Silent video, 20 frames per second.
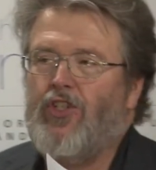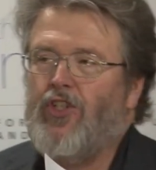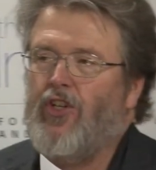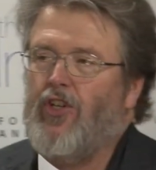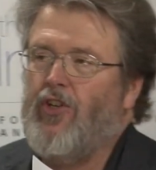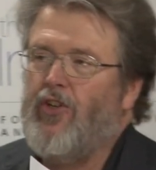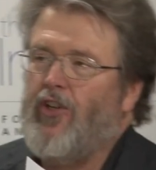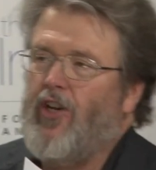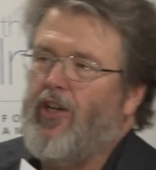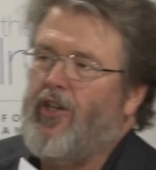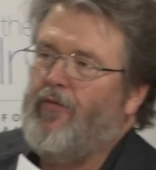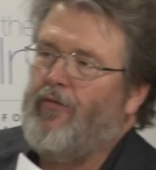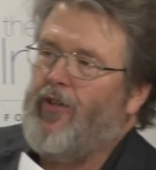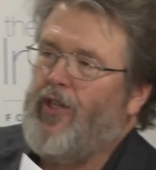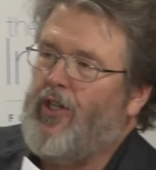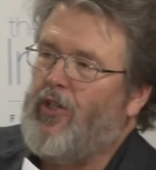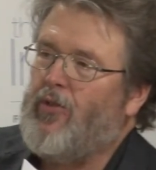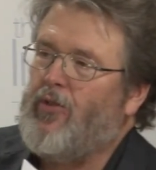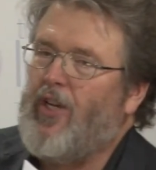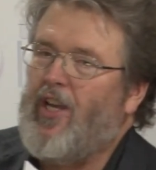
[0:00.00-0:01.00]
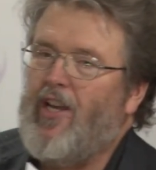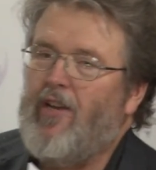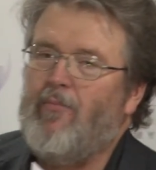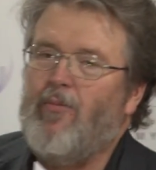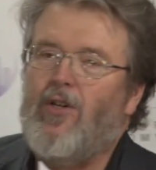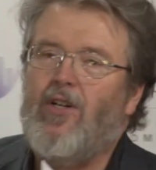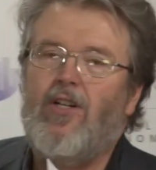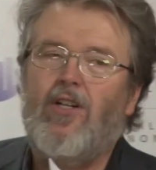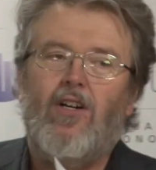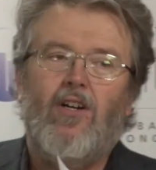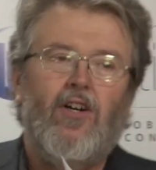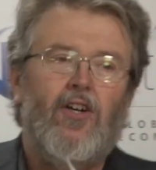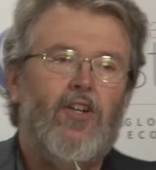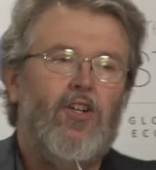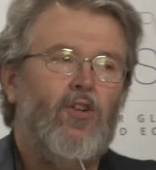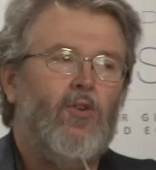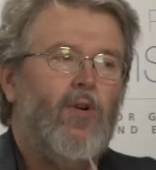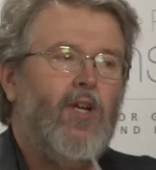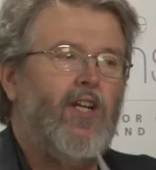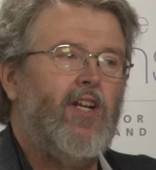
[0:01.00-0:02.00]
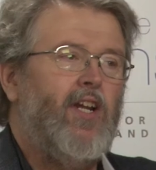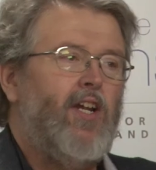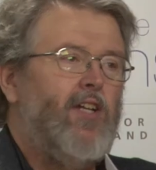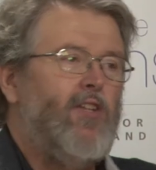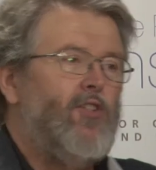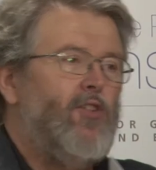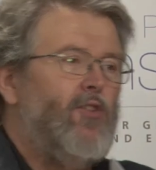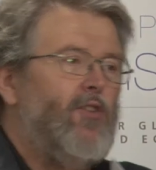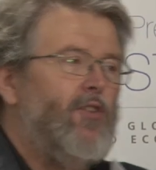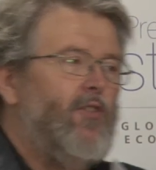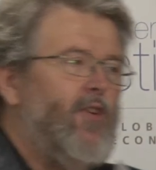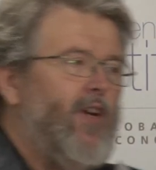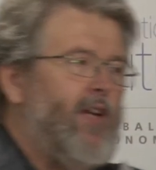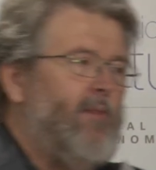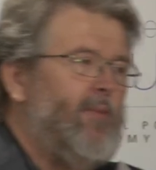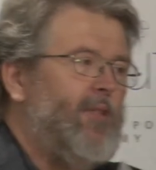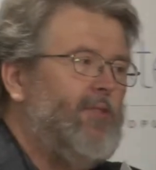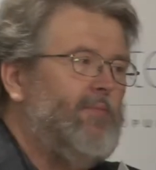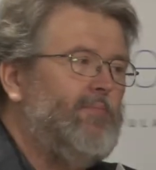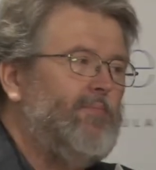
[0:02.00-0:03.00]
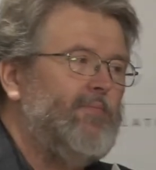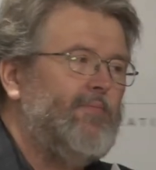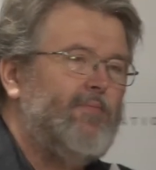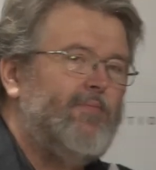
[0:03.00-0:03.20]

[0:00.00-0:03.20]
turned on a video camera on a great aunt or a grandma,